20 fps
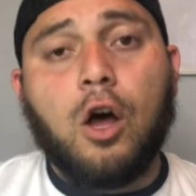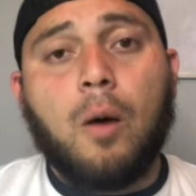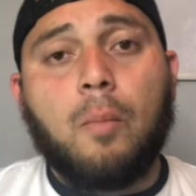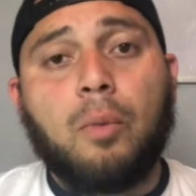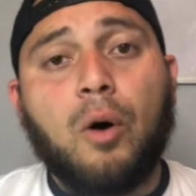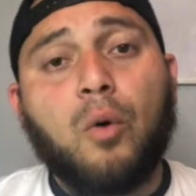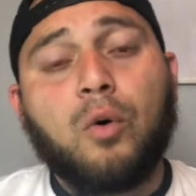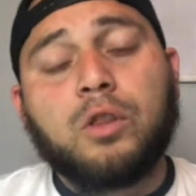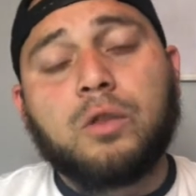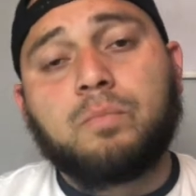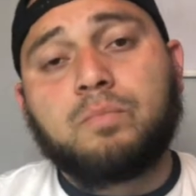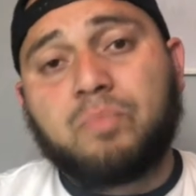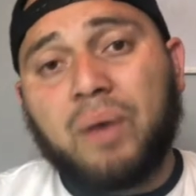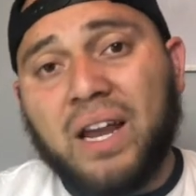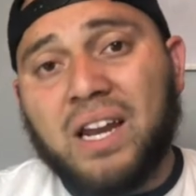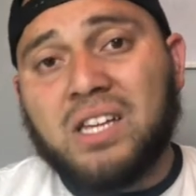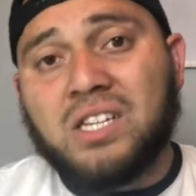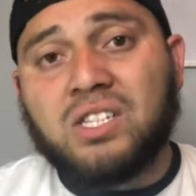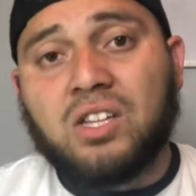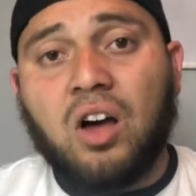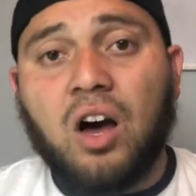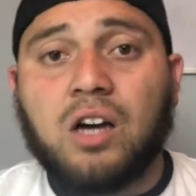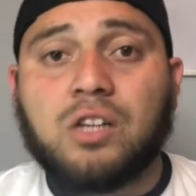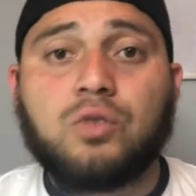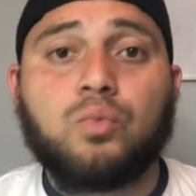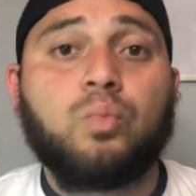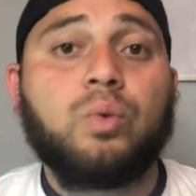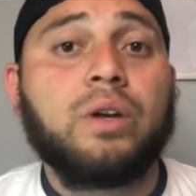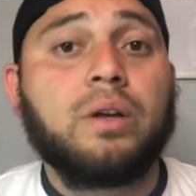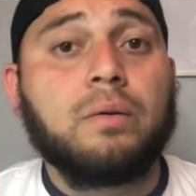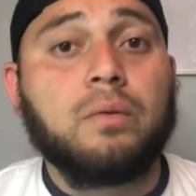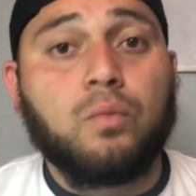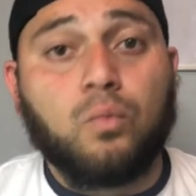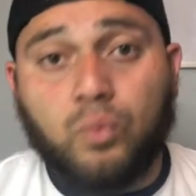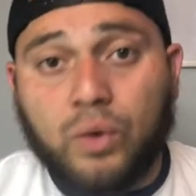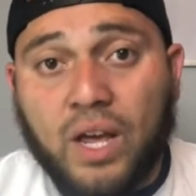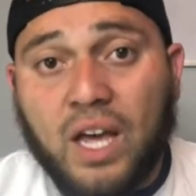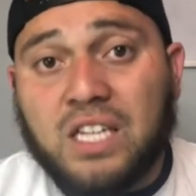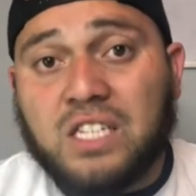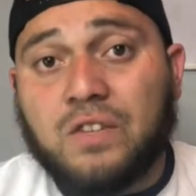But with penny stocks, we,
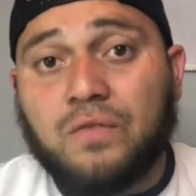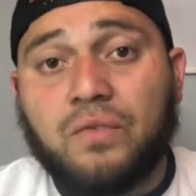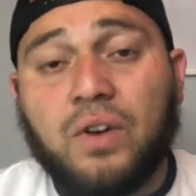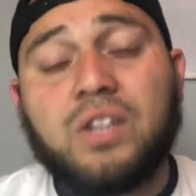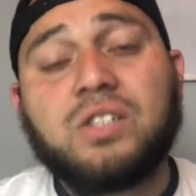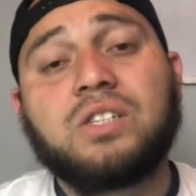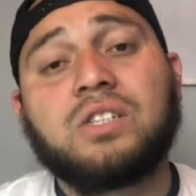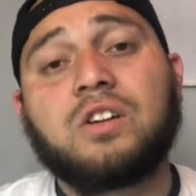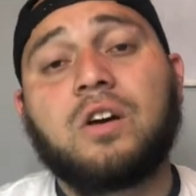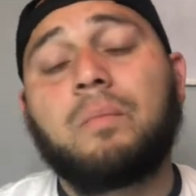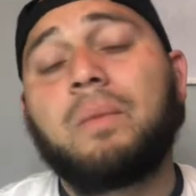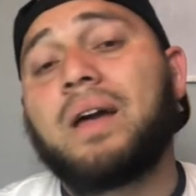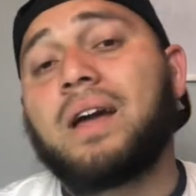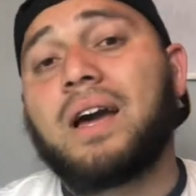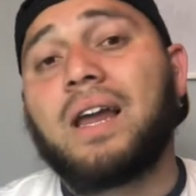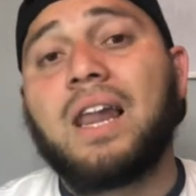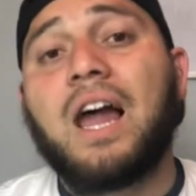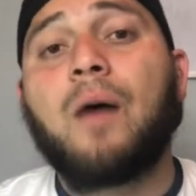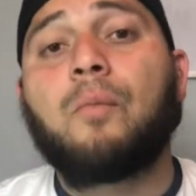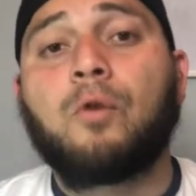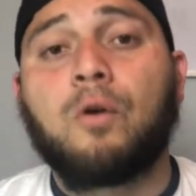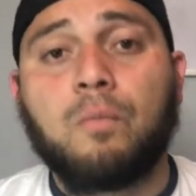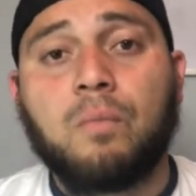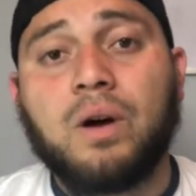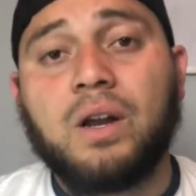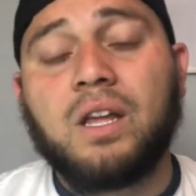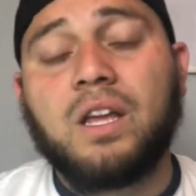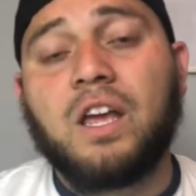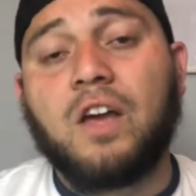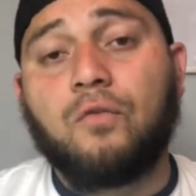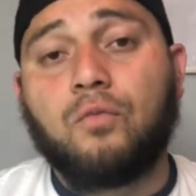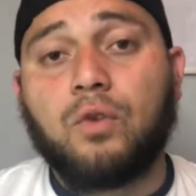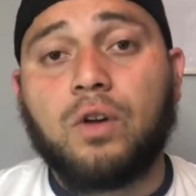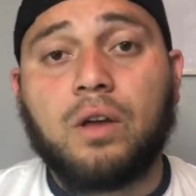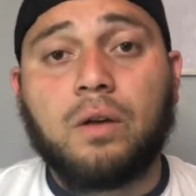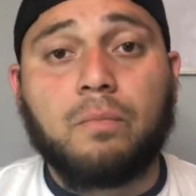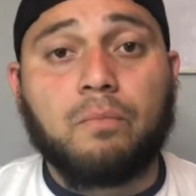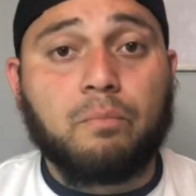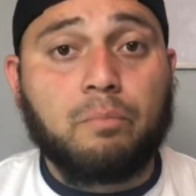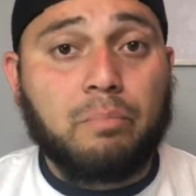we as investors can make a lot more money if we
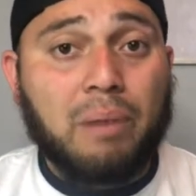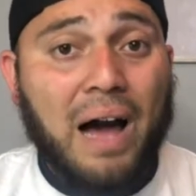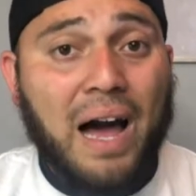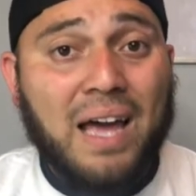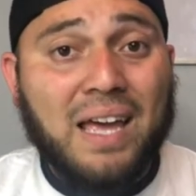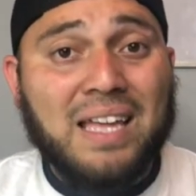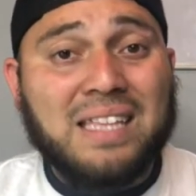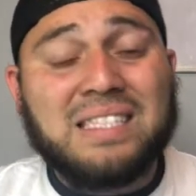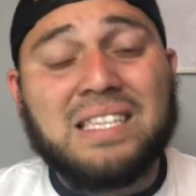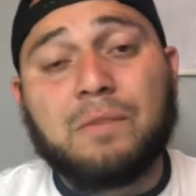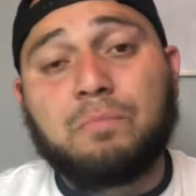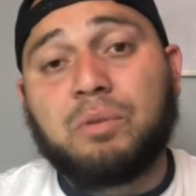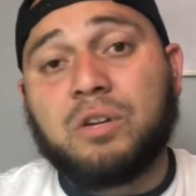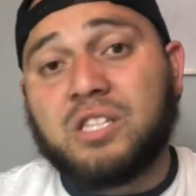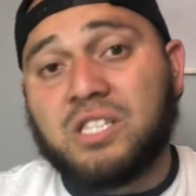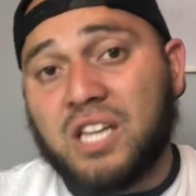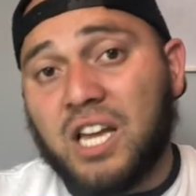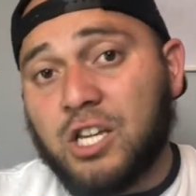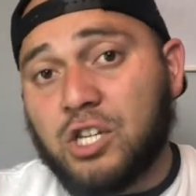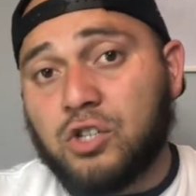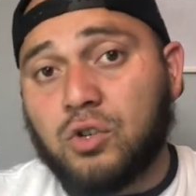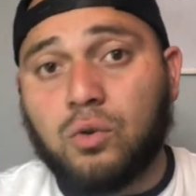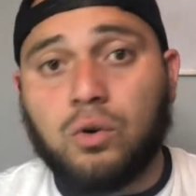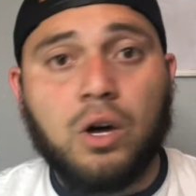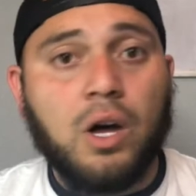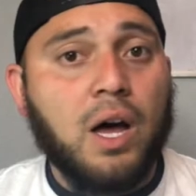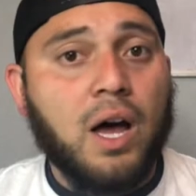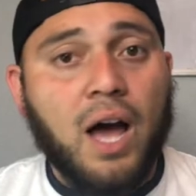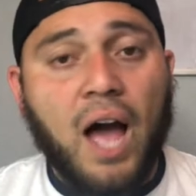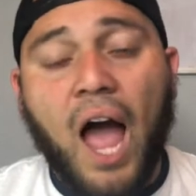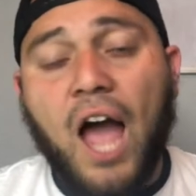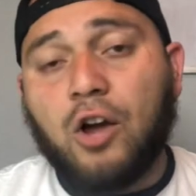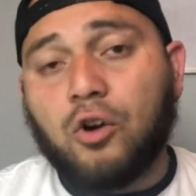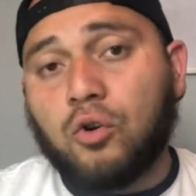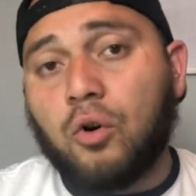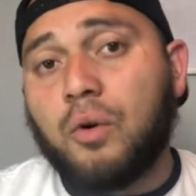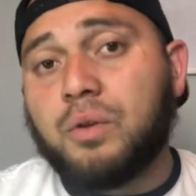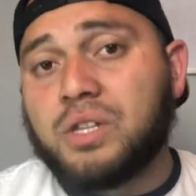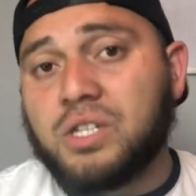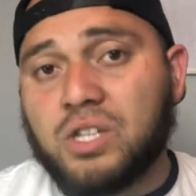buy into potential high
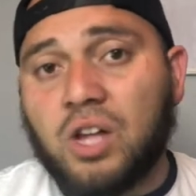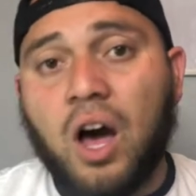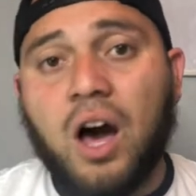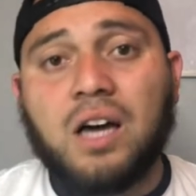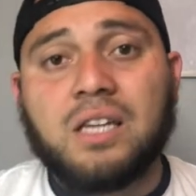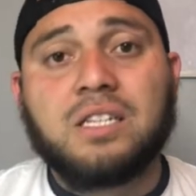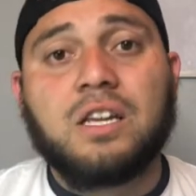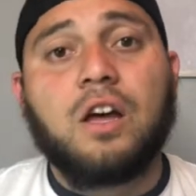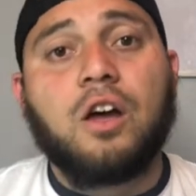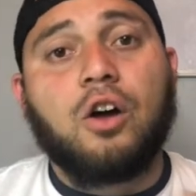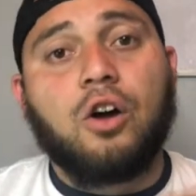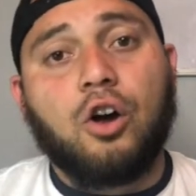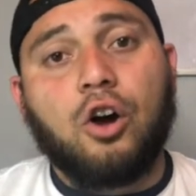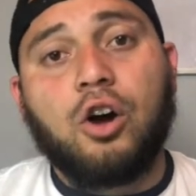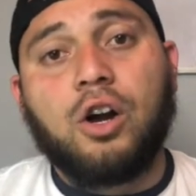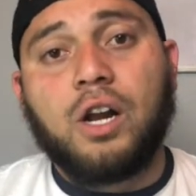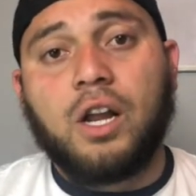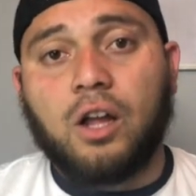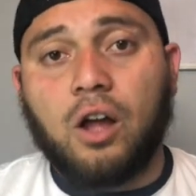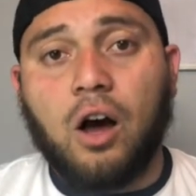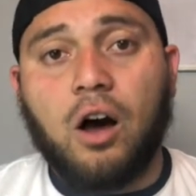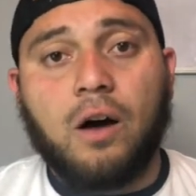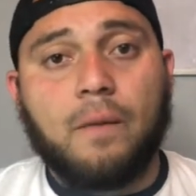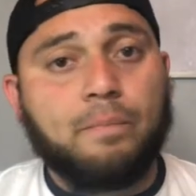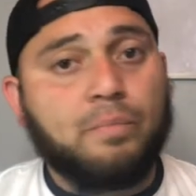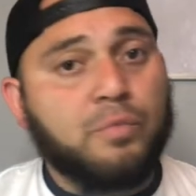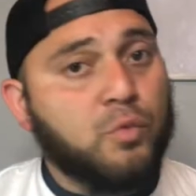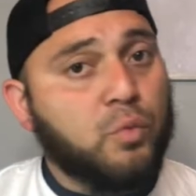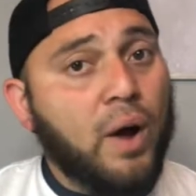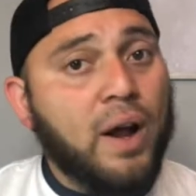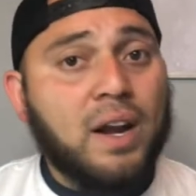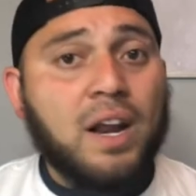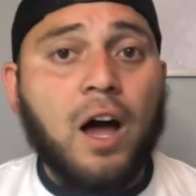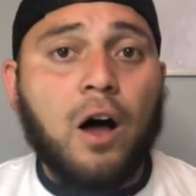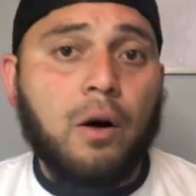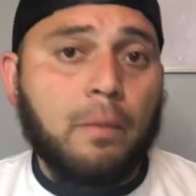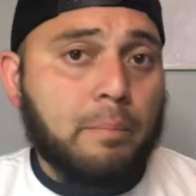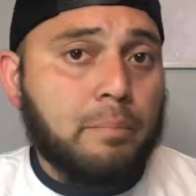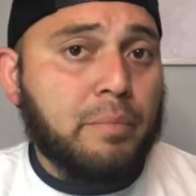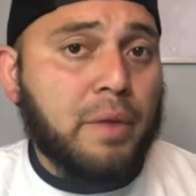growth stocks early on. Right
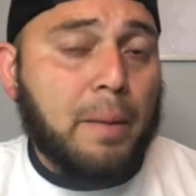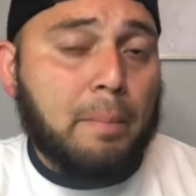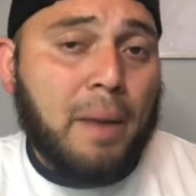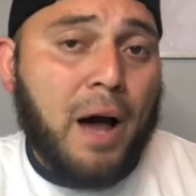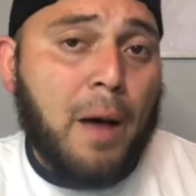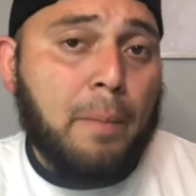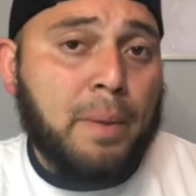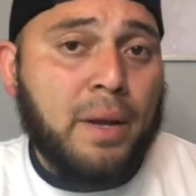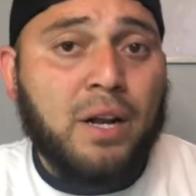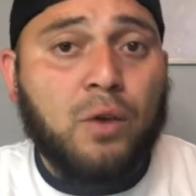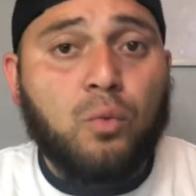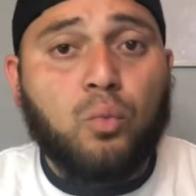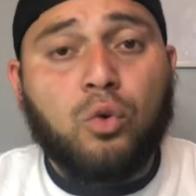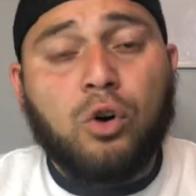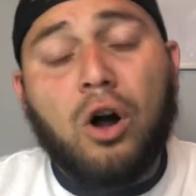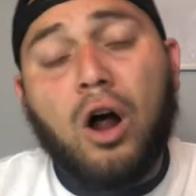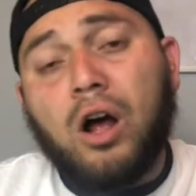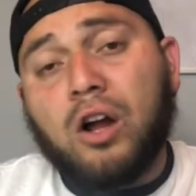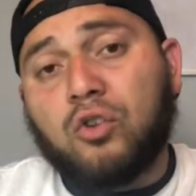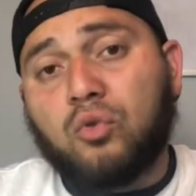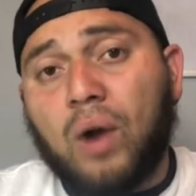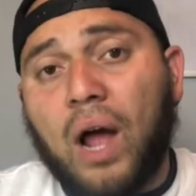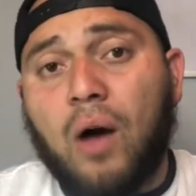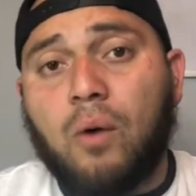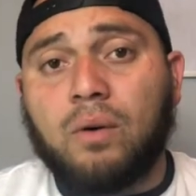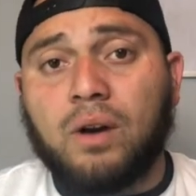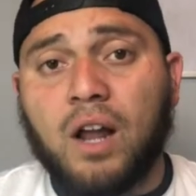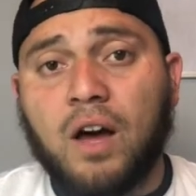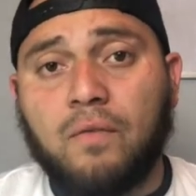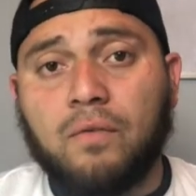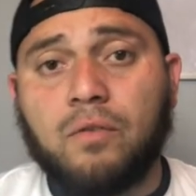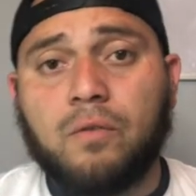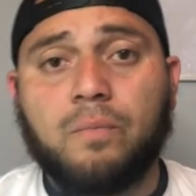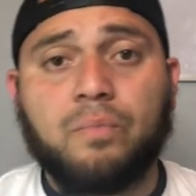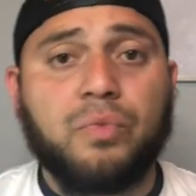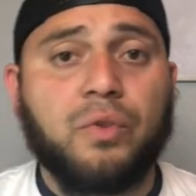now, in my opinion, we're at ground level.